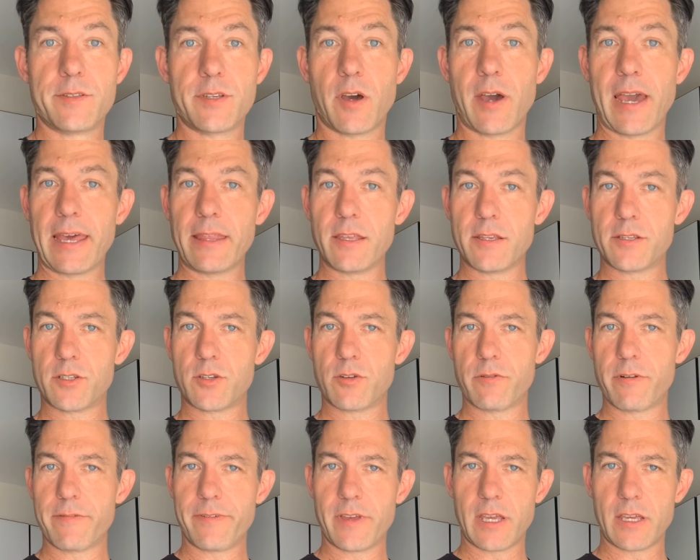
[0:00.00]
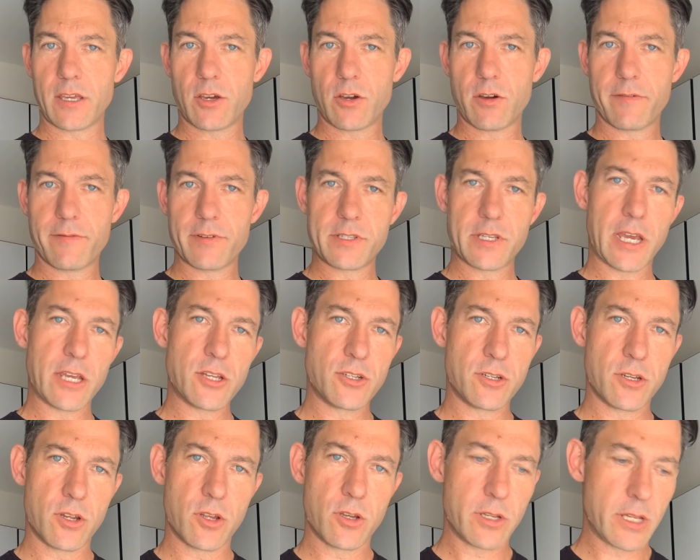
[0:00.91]
So I had this terrific
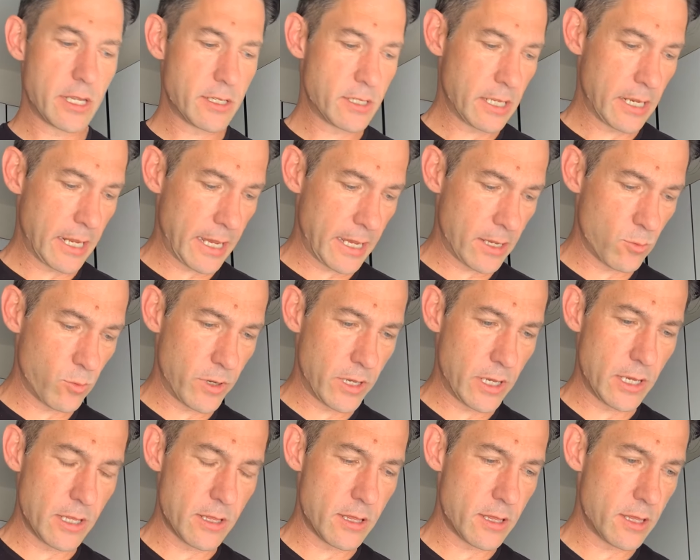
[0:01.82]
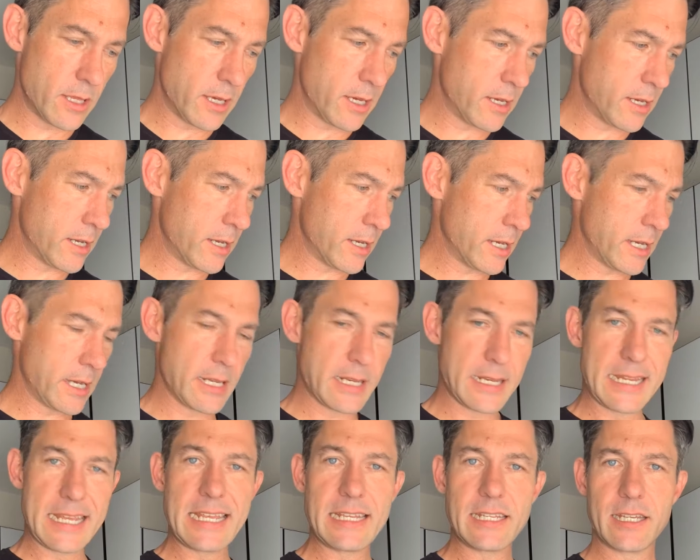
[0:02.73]
conversation earlier today with
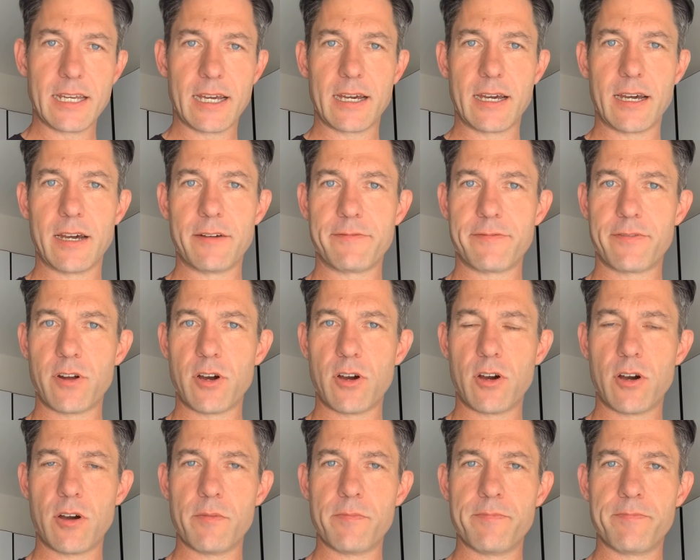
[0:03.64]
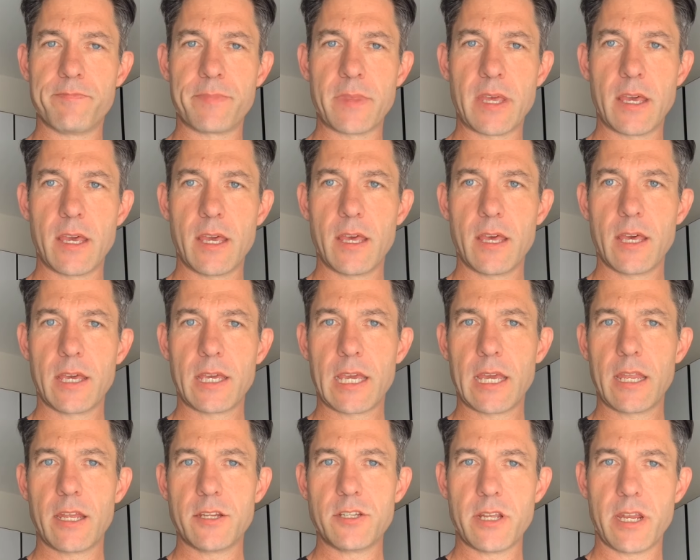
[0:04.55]
Anita from
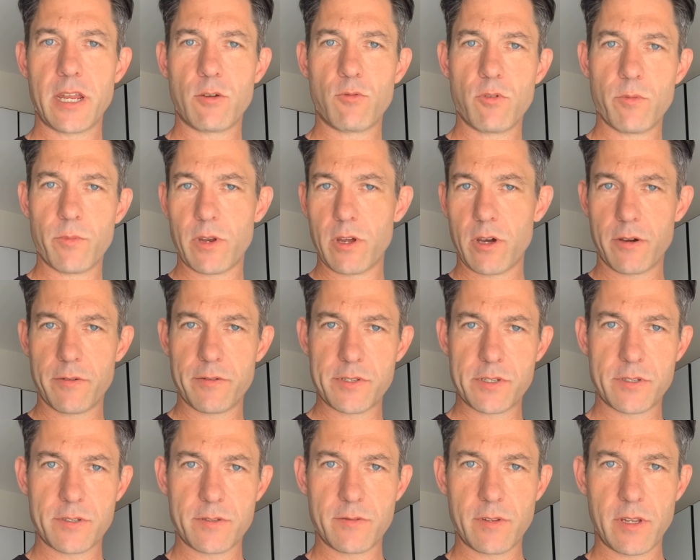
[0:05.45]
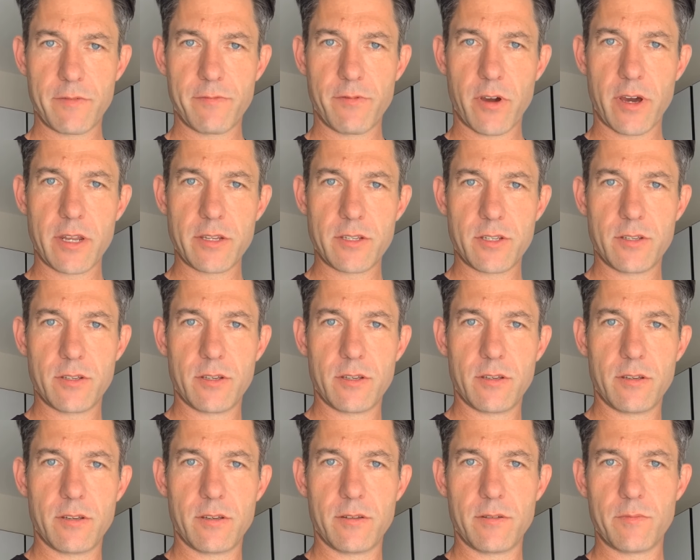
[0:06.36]
Ketogenic Woman. I was invited
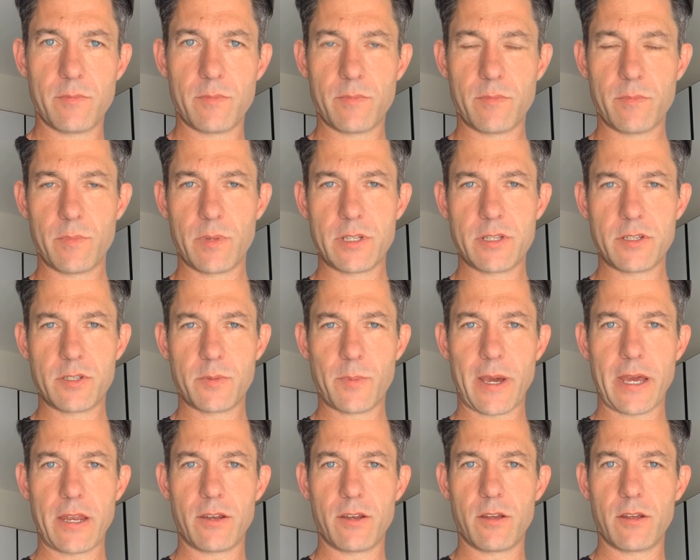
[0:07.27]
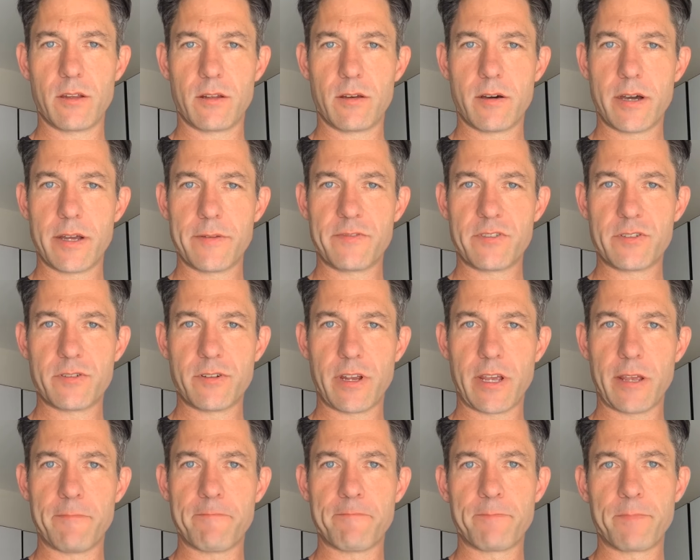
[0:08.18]
to participate in her live
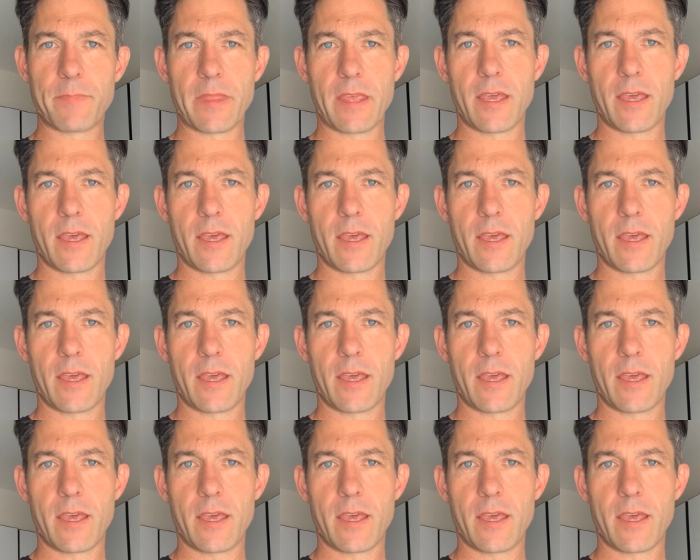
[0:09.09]
stream,